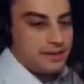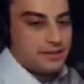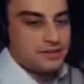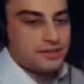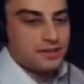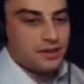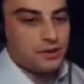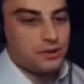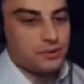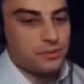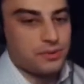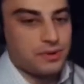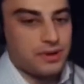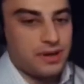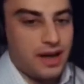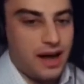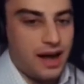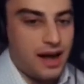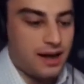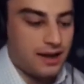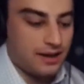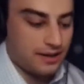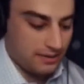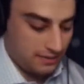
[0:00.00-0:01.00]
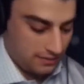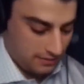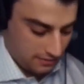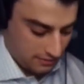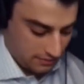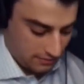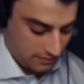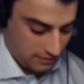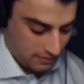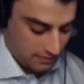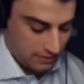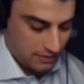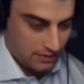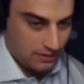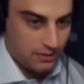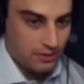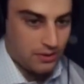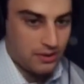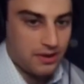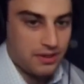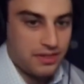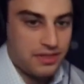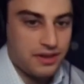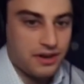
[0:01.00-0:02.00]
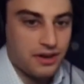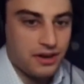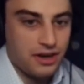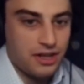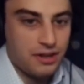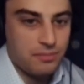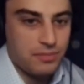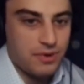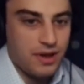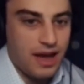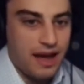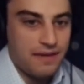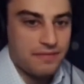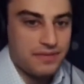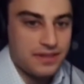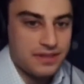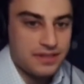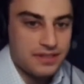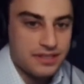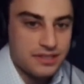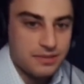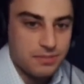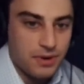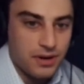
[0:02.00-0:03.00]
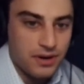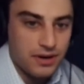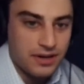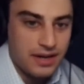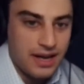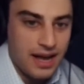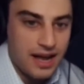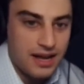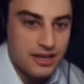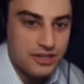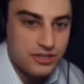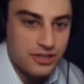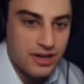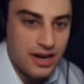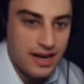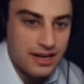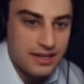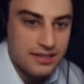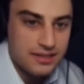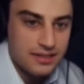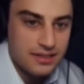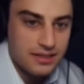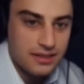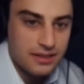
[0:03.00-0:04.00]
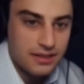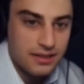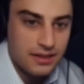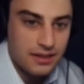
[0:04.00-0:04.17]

So on Ethereum, you have these smart contracts.